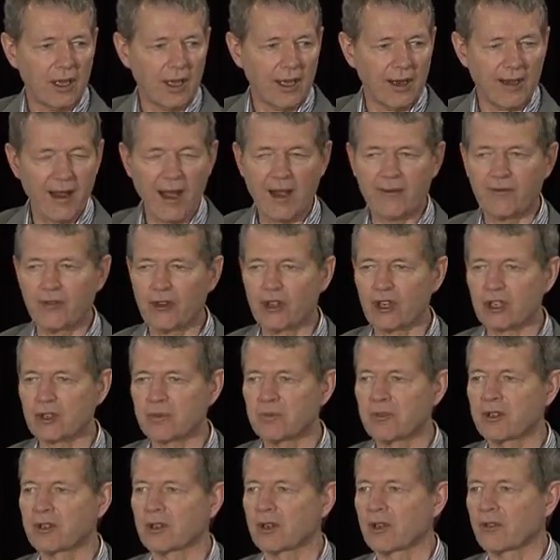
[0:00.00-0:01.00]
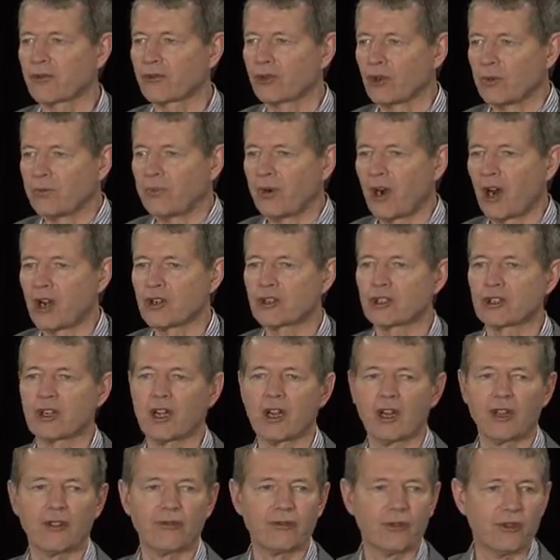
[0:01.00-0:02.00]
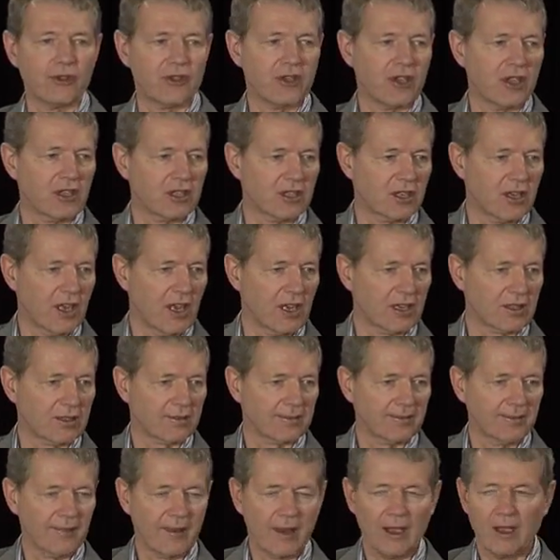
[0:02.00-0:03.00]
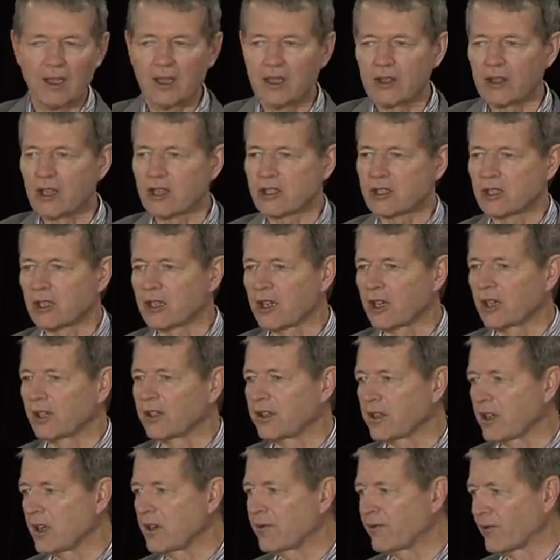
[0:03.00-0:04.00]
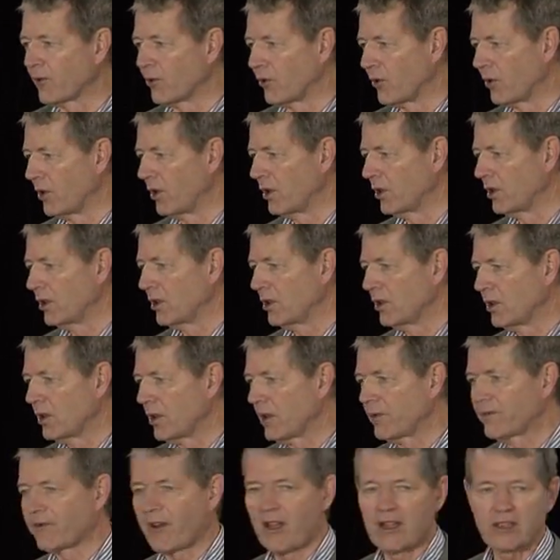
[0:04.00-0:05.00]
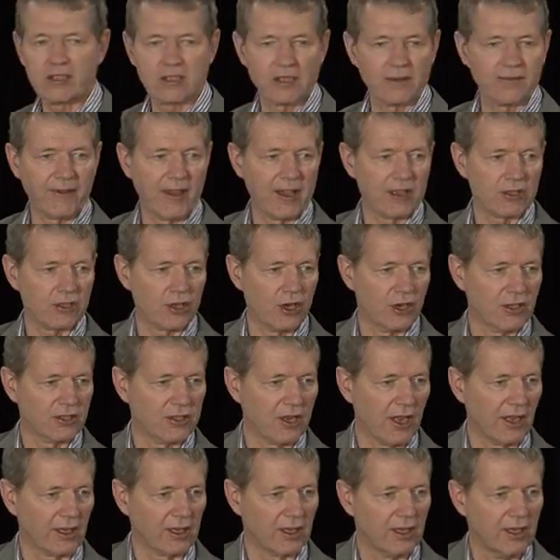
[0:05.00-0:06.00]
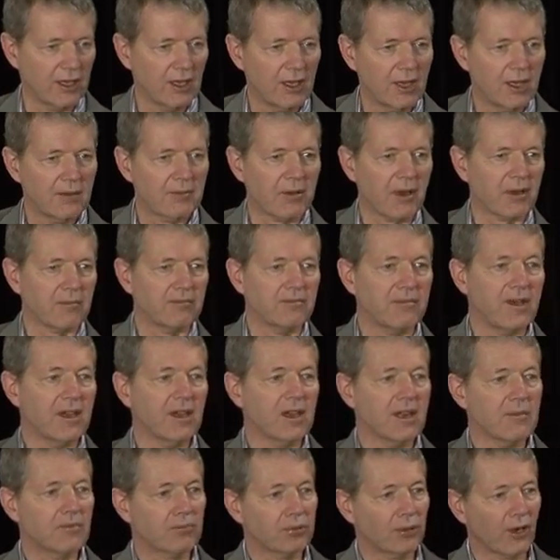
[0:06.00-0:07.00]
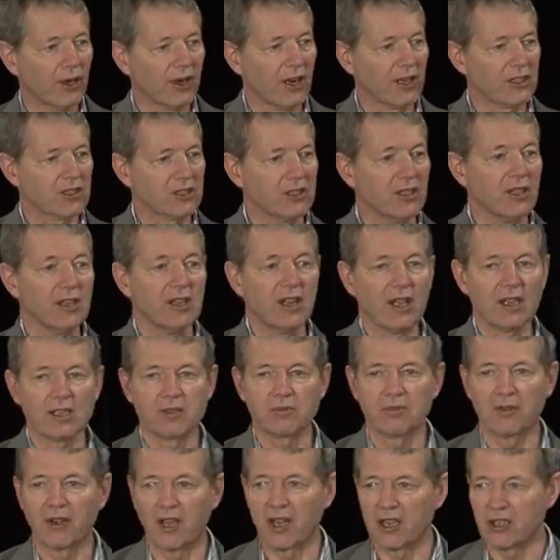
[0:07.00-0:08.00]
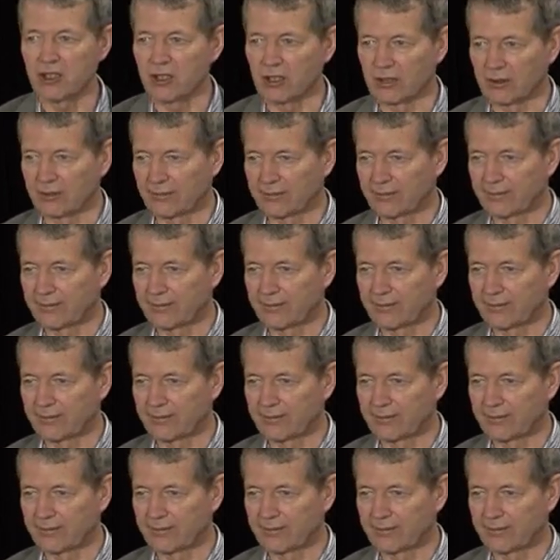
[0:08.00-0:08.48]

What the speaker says: an advertisement, through a brochure, through the internet, there's little need for a face-to-face contact. But many products need explanation,